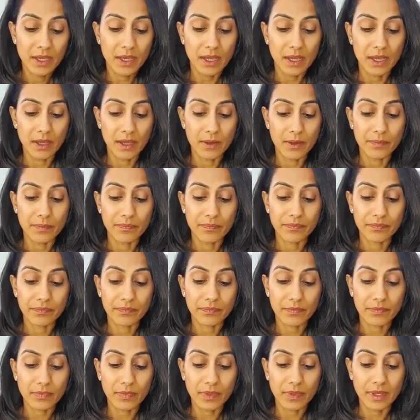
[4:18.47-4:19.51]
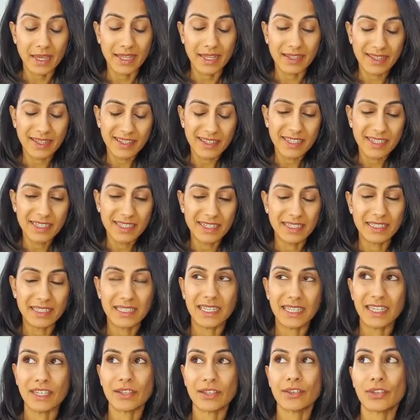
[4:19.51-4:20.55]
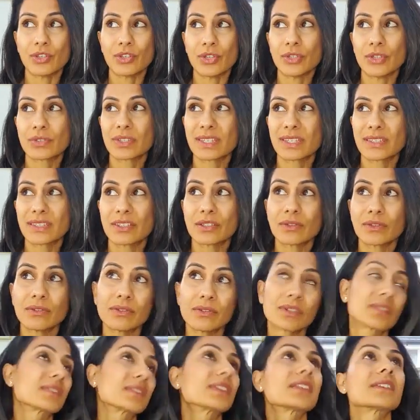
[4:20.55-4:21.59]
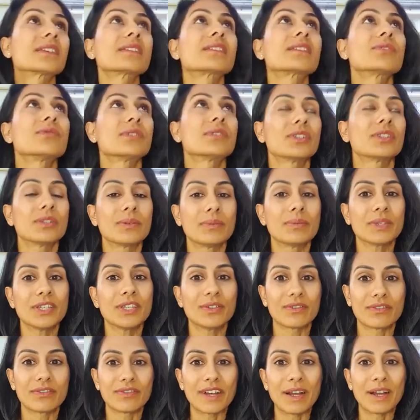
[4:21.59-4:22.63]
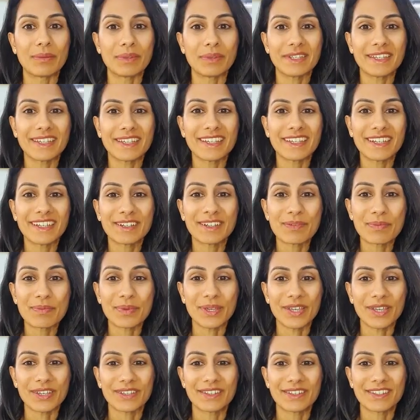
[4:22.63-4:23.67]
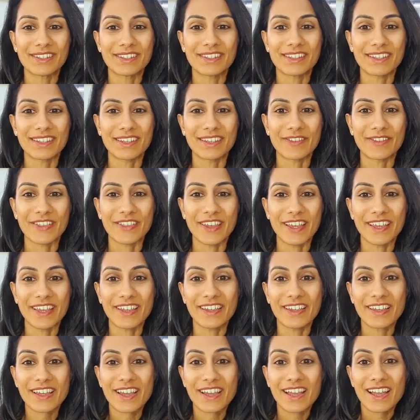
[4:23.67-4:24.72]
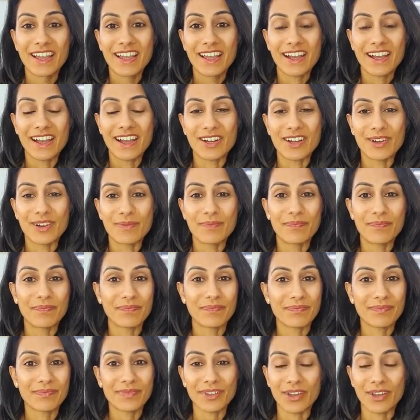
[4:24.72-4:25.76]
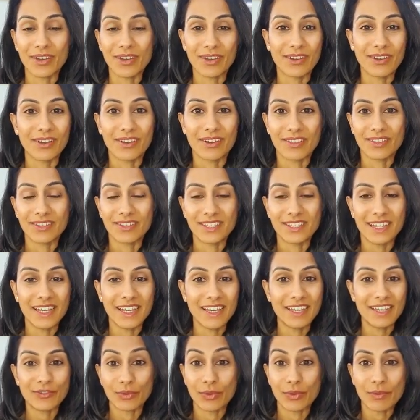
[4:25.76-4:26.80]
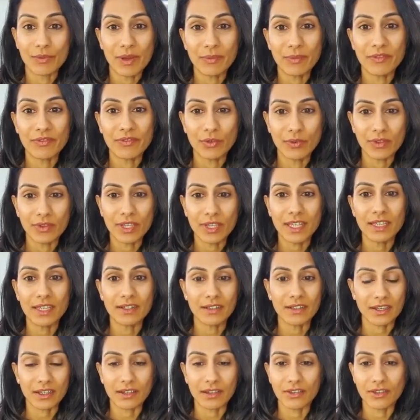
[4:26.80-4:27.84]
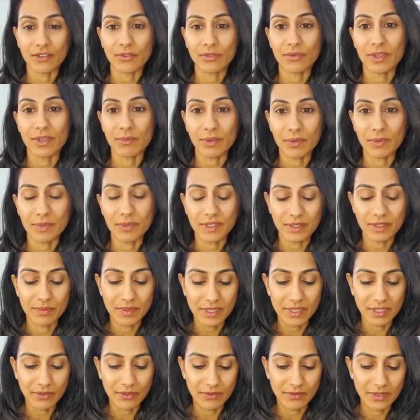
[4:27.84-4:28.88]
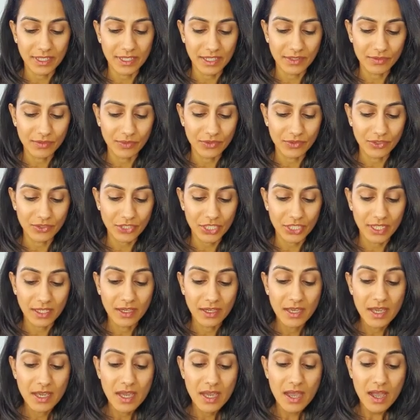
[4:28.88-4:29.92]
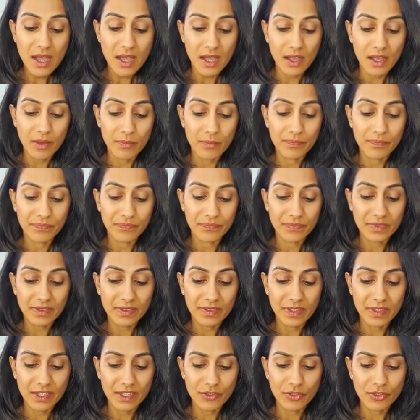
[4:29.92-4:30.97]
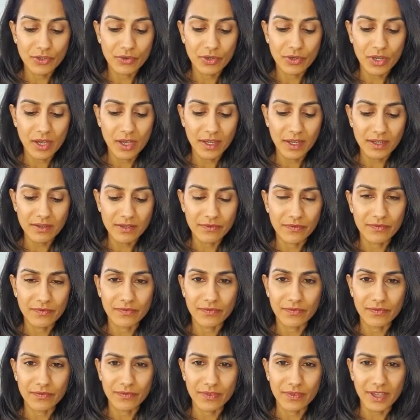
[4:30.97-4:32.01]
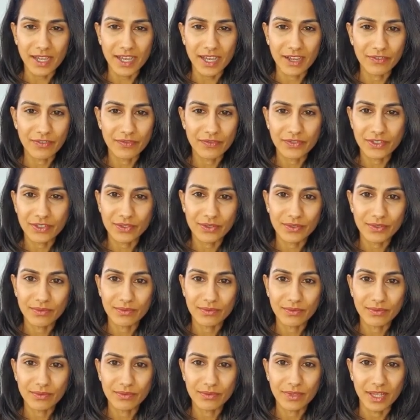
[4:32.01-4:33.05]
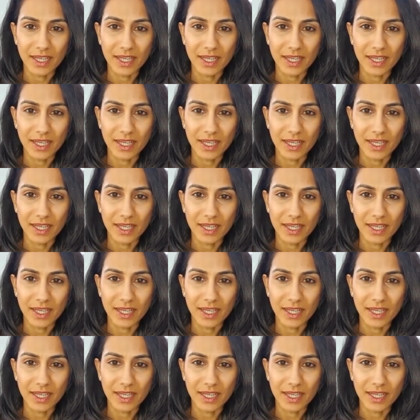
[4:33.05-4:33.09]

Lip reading: And at the end of the day, they're still going to be your family, because if they are the dad or the mom of your kid, like, I know there might be some single dads watching, then you kind of have to